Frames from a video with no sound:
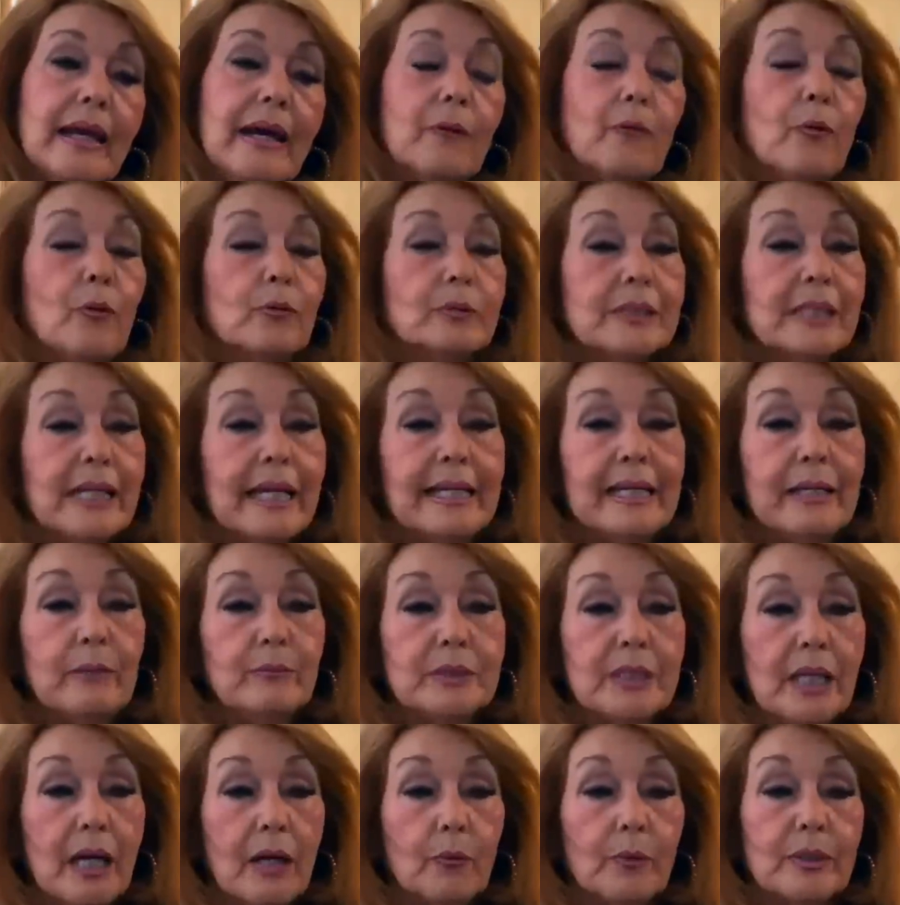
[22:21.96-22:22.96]
I won't say
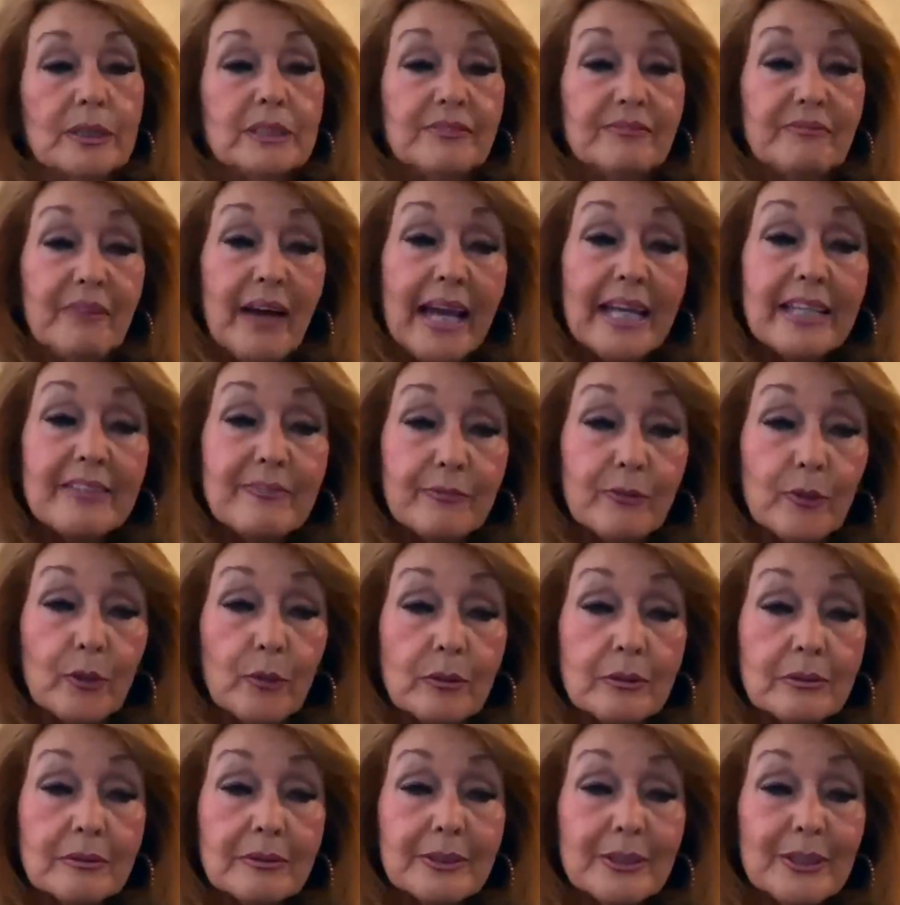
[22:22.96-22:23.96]
he was always
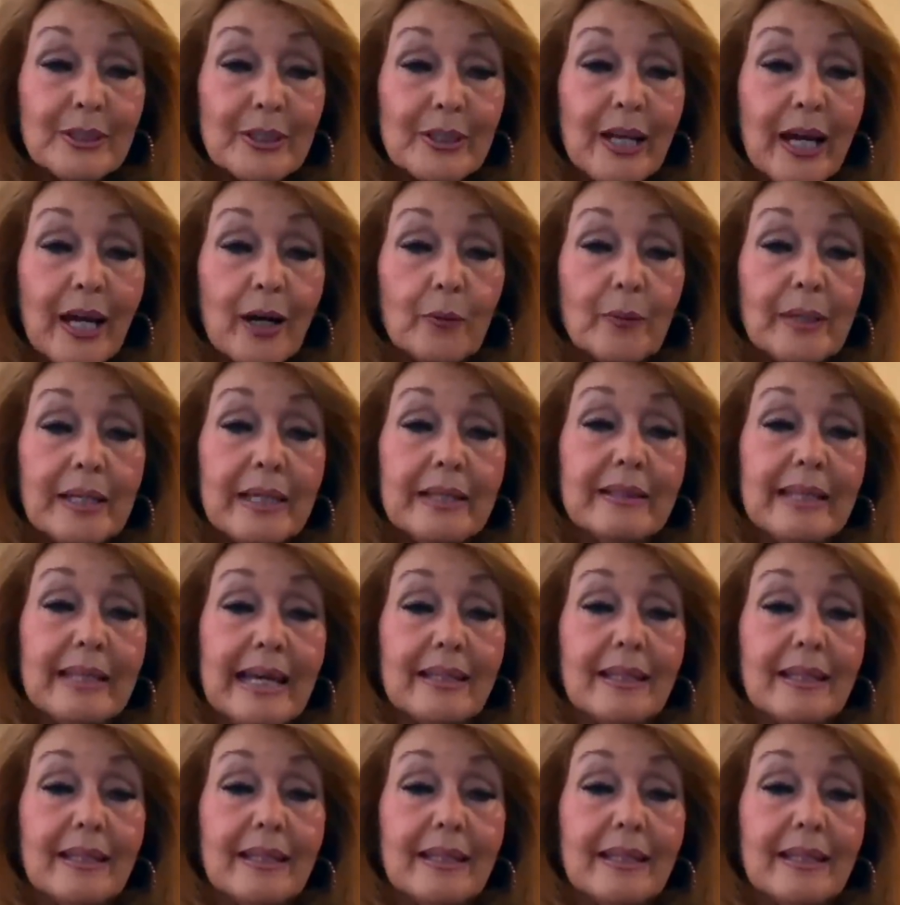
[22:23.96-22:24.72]
faithful, you know, in